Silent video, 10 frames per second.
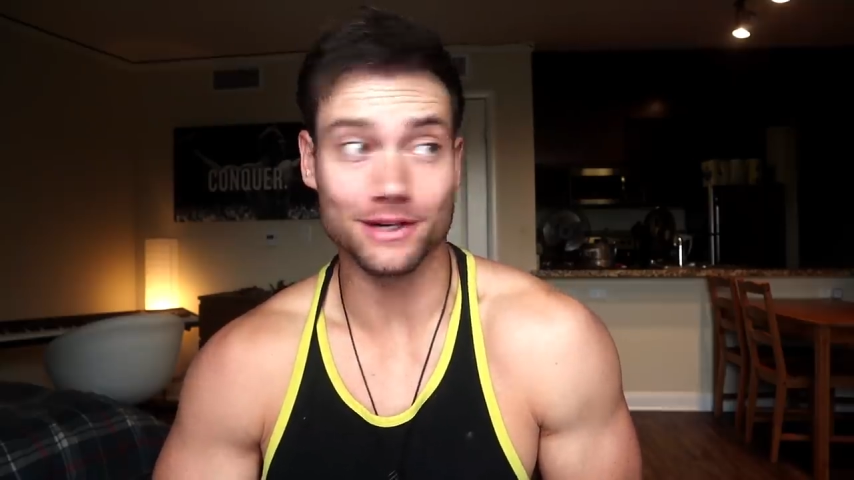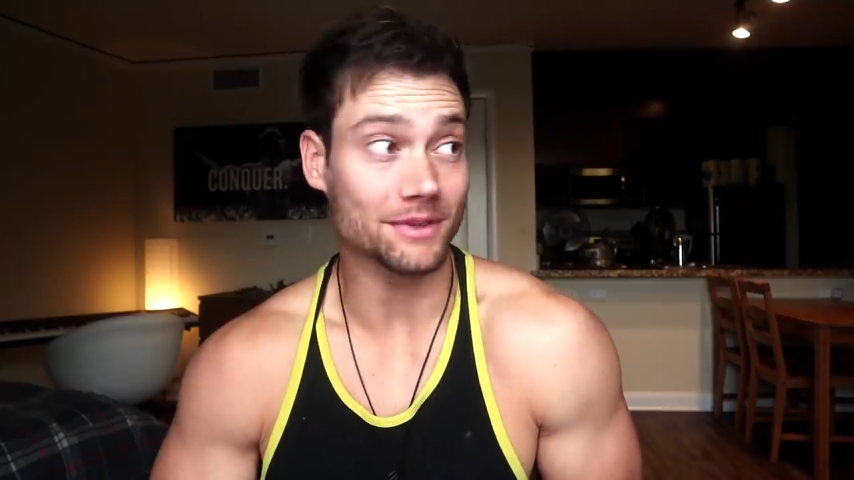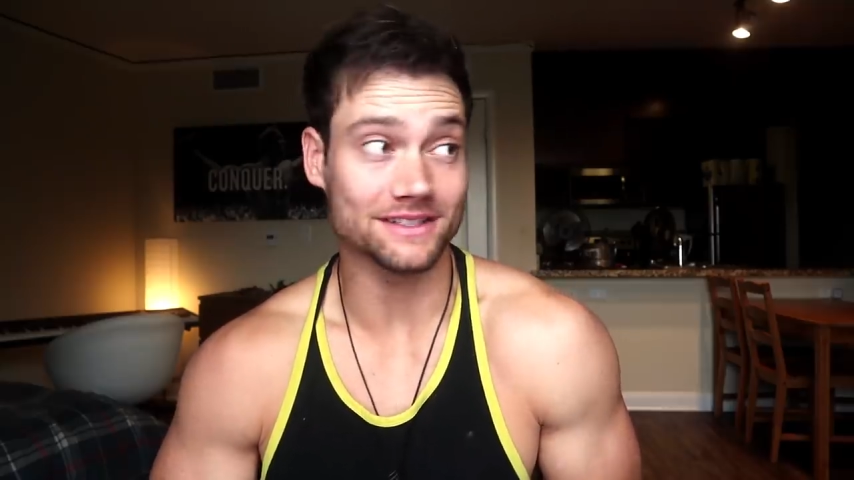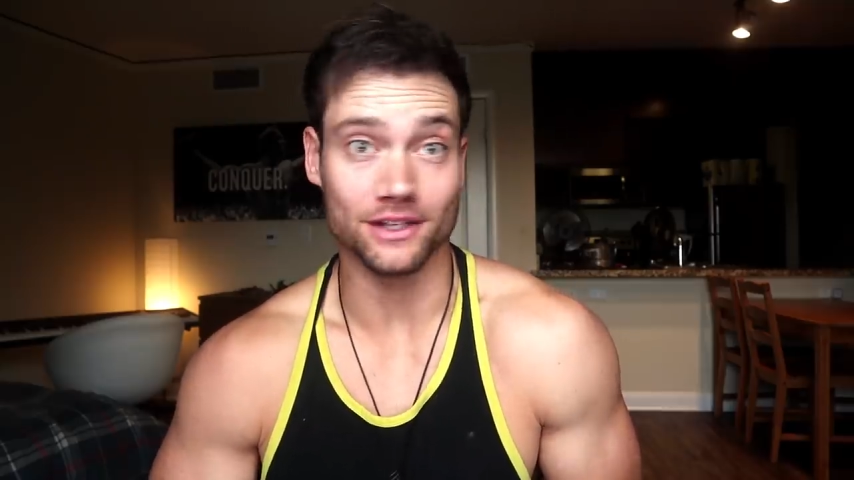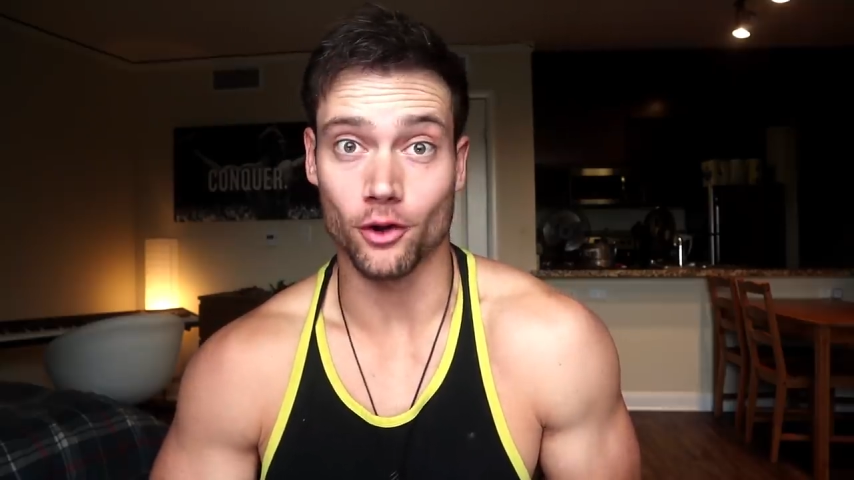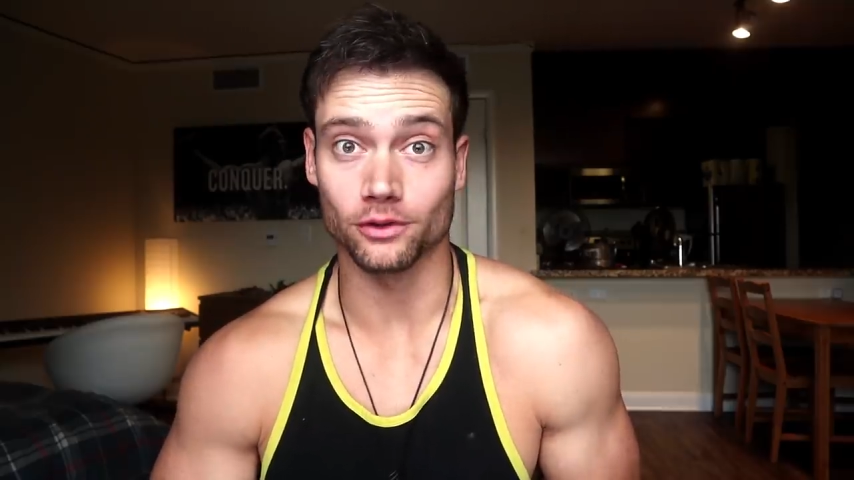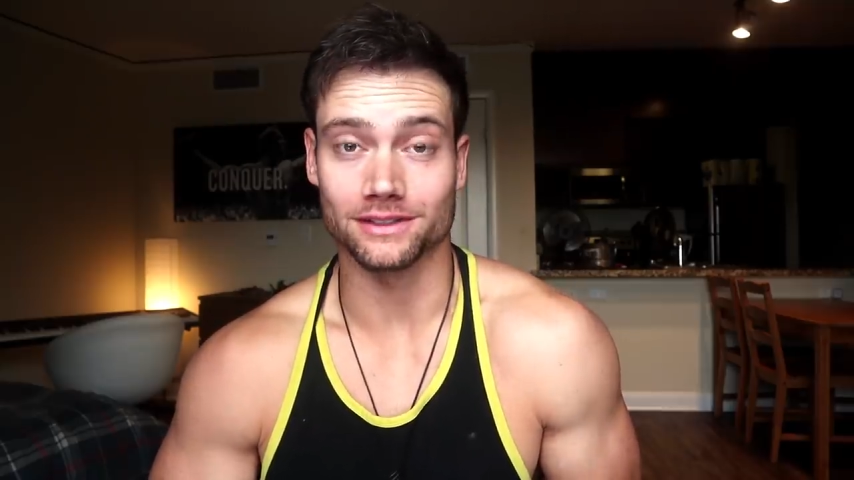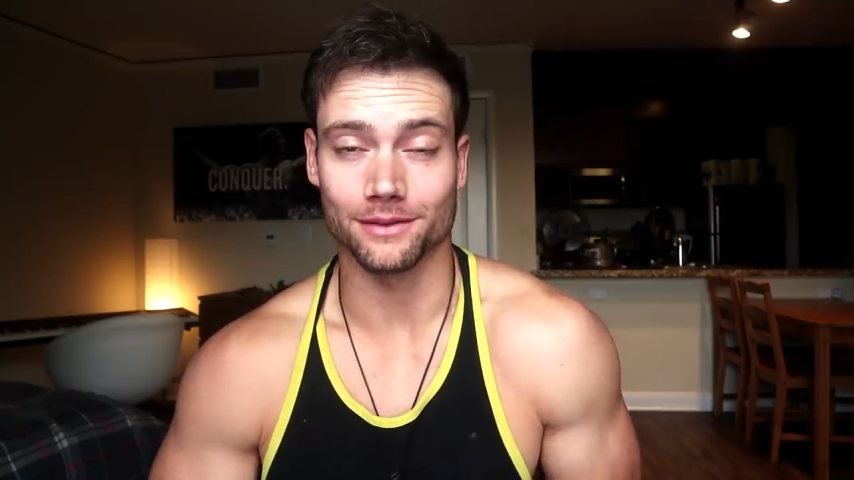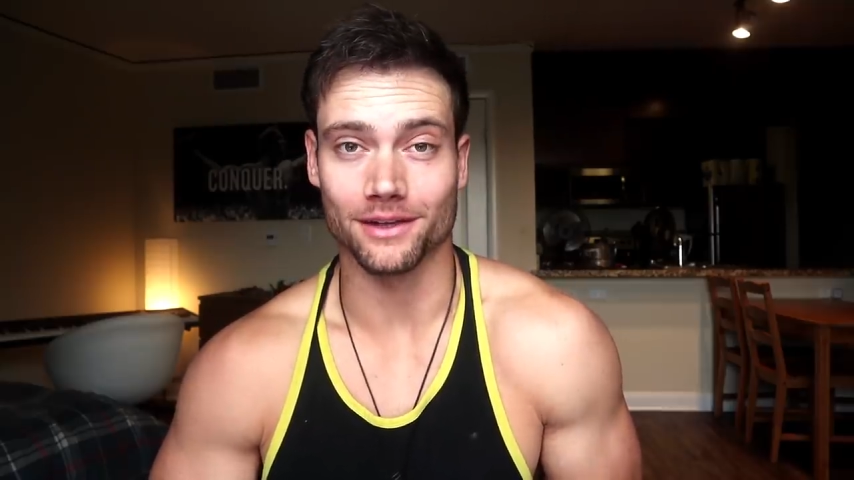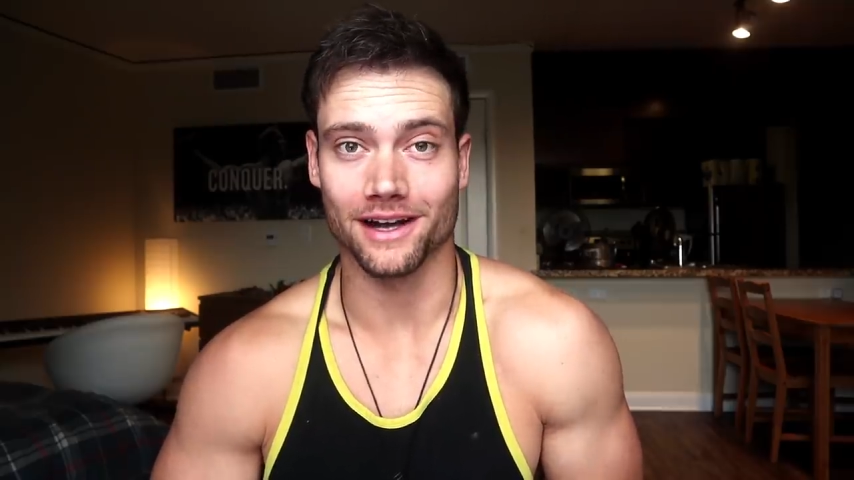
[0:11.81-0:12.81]
pretty much the
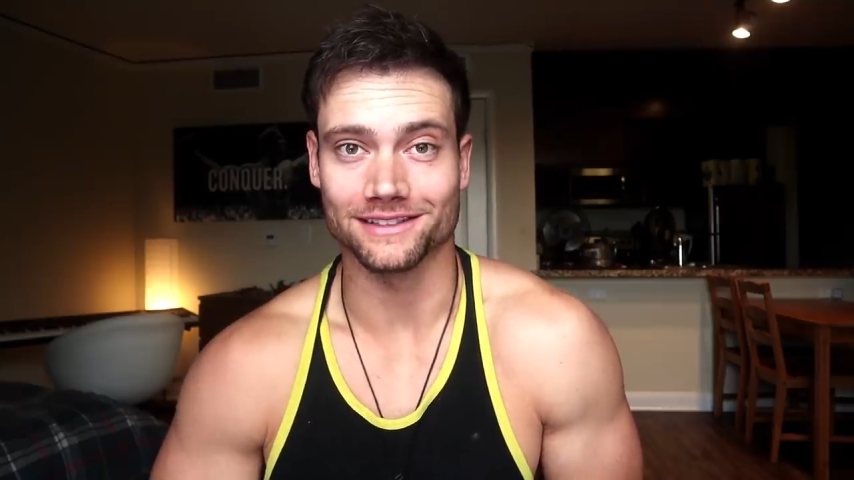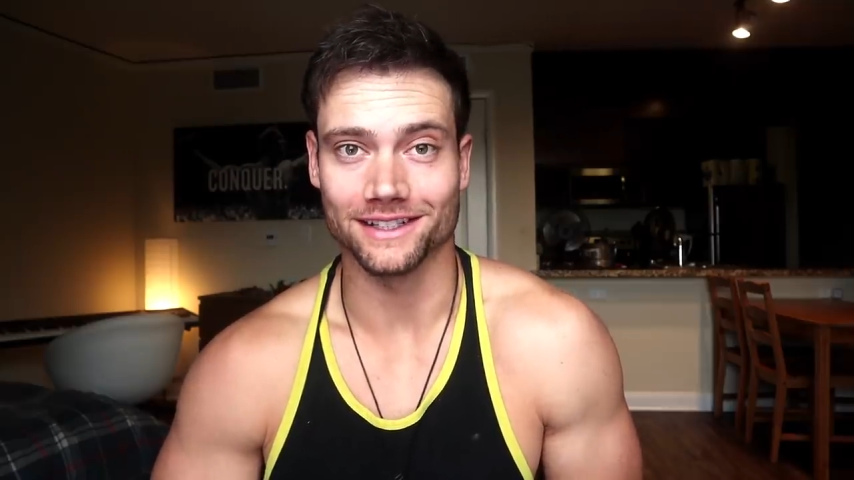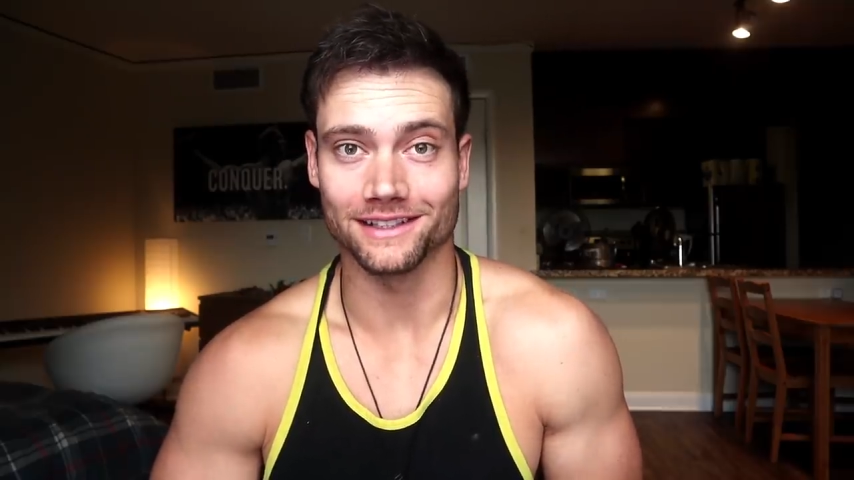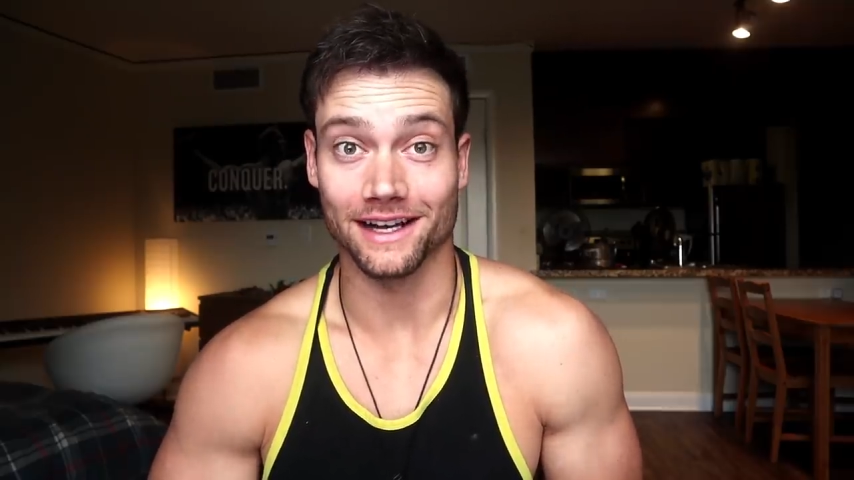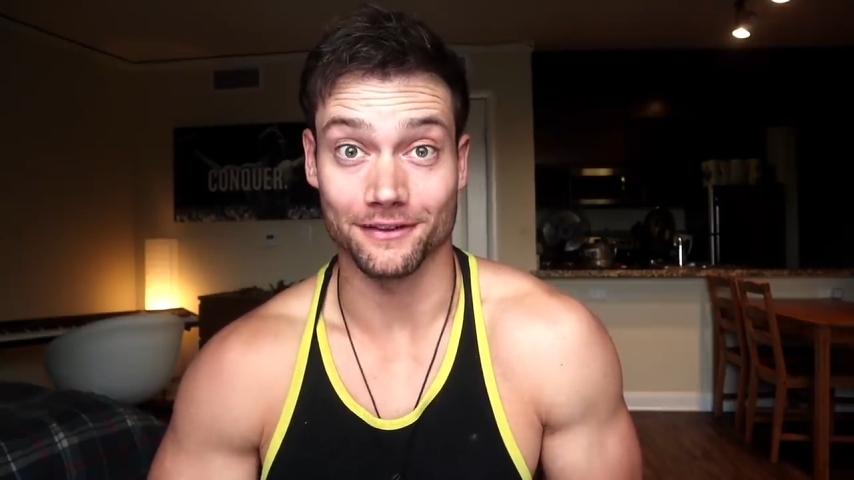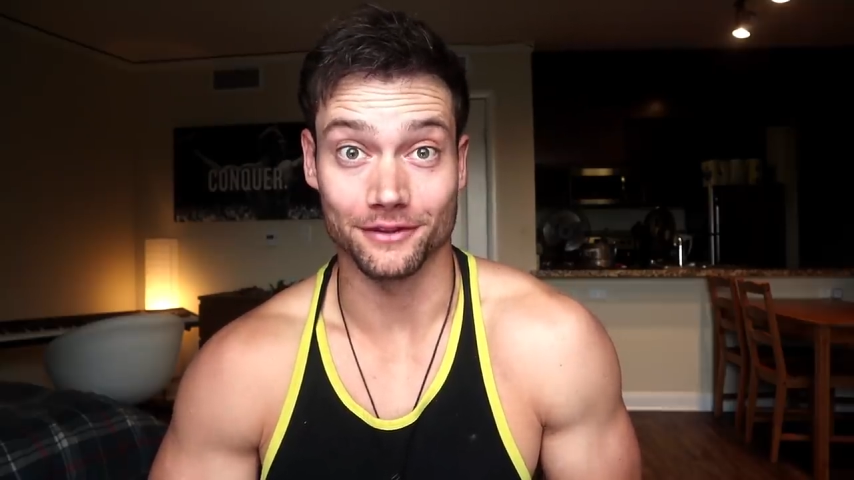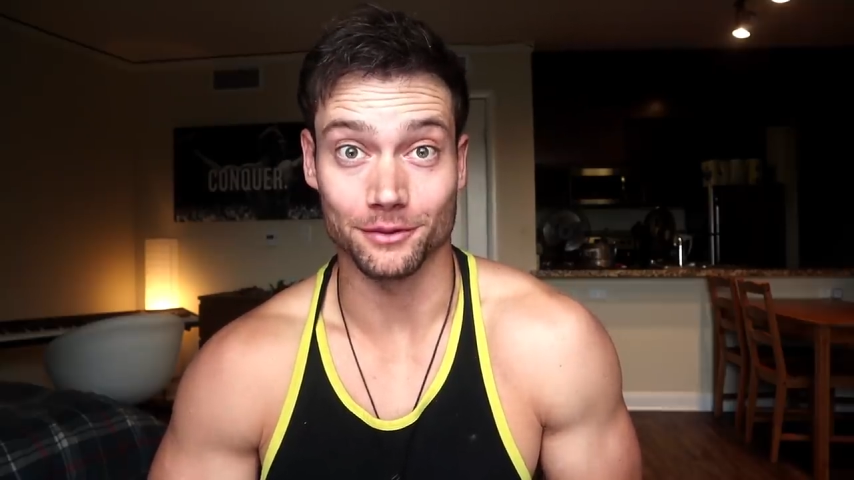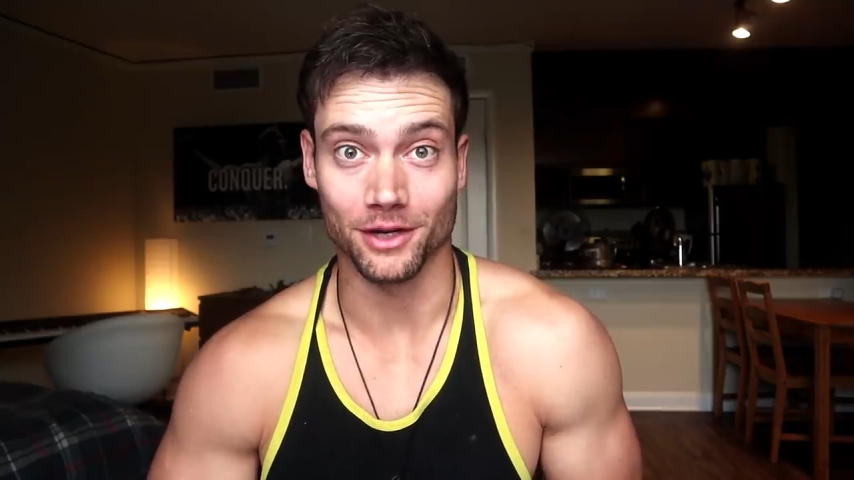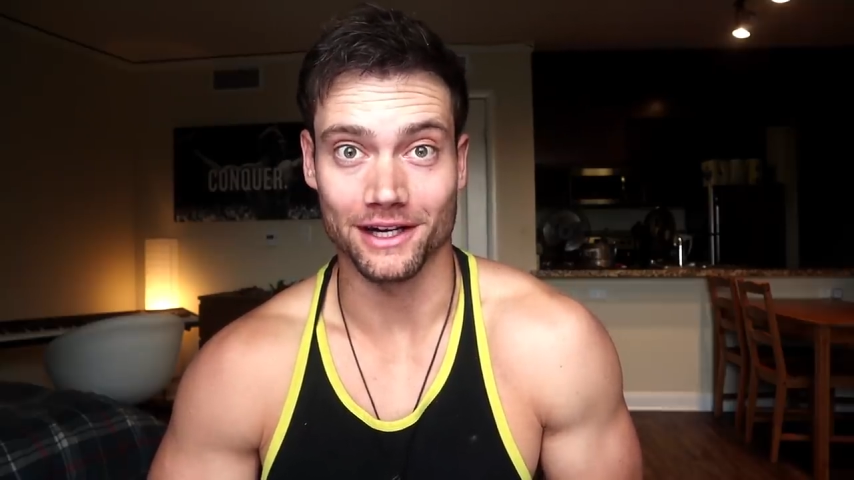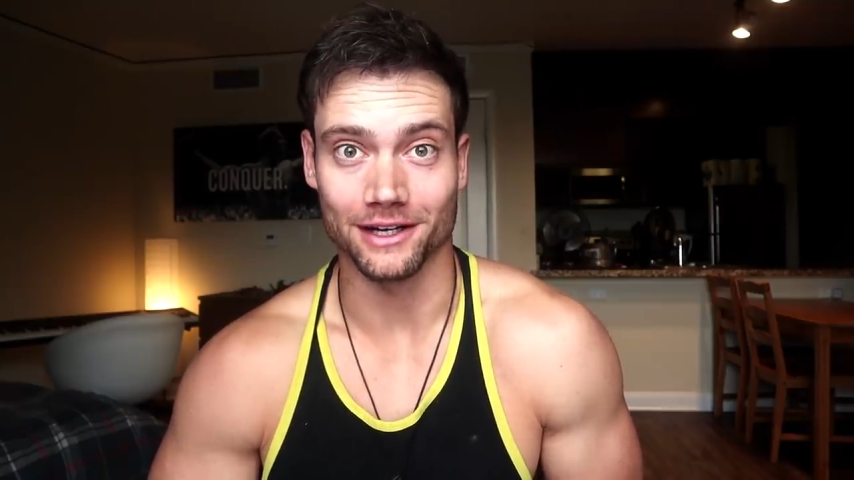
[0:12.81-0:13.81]
only type of content I can
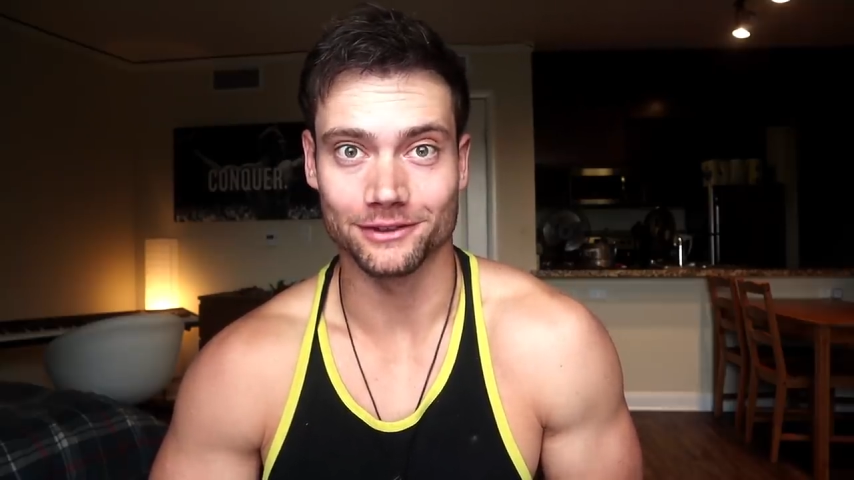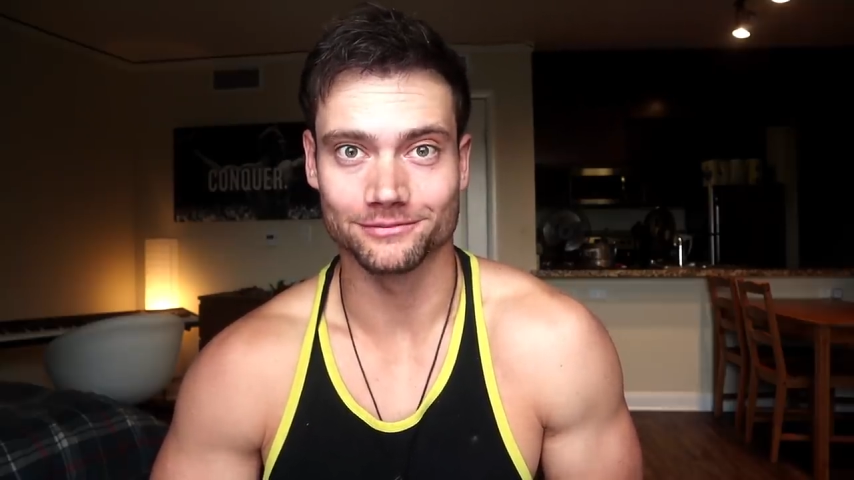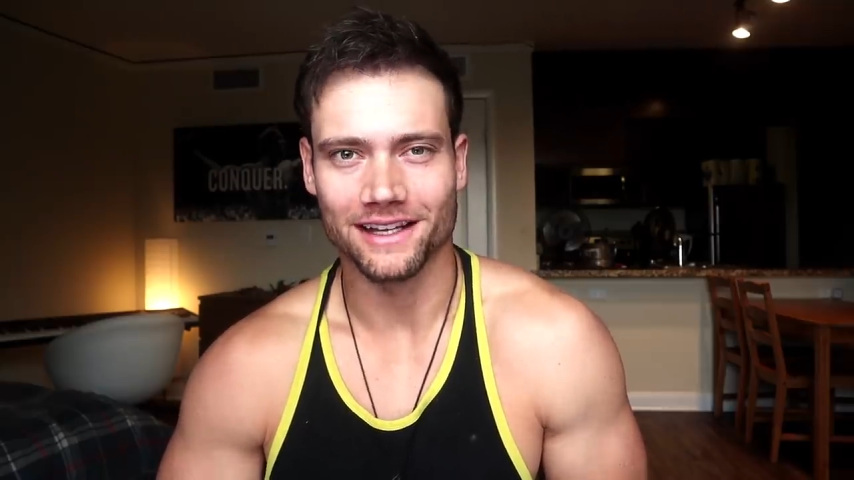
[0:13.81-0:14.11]
film right now,